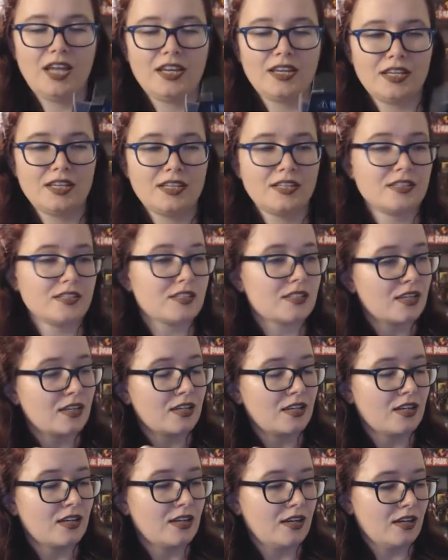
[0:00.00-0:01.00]

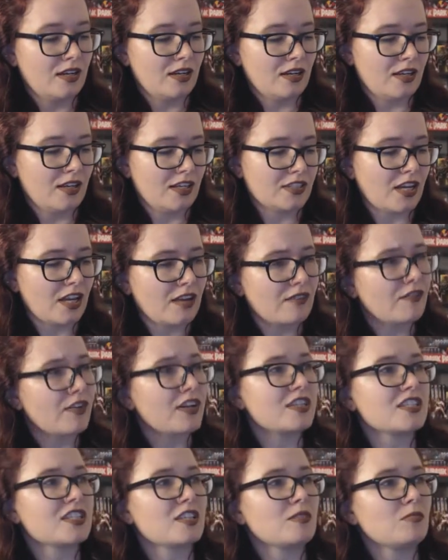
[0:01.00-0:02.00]
it's got a
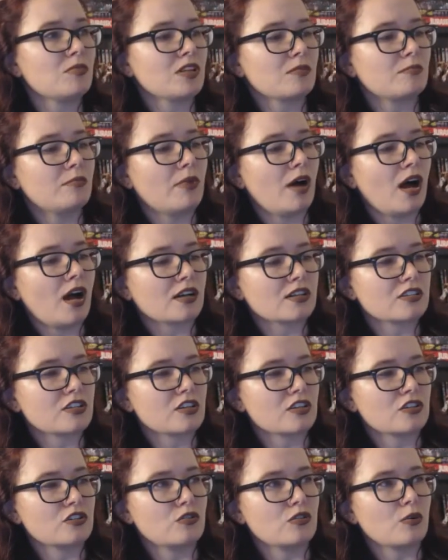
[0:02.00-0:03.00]
very similar
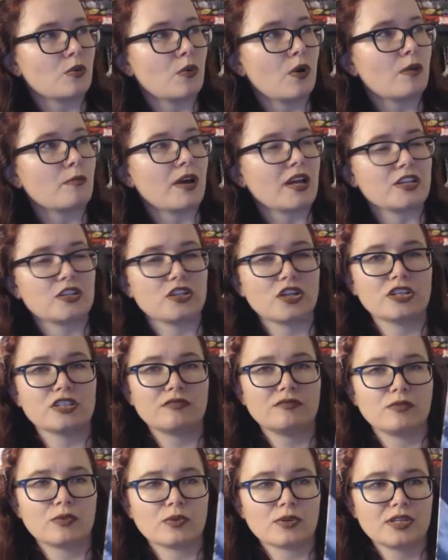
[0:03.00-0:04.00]
box to the one my
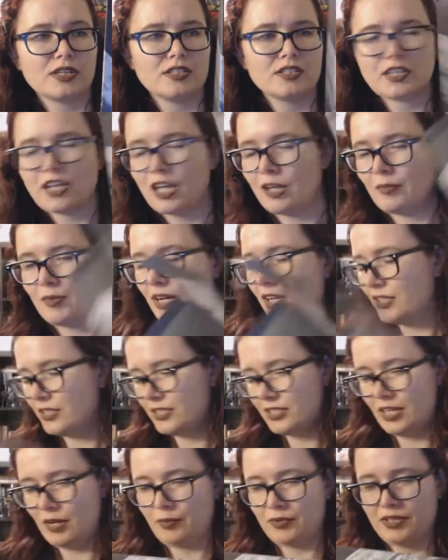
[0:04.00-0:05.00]
Jason Voorhees came in,
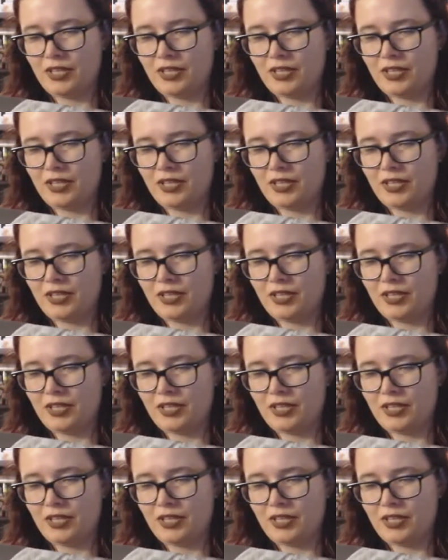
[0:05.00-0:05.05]
I'd say,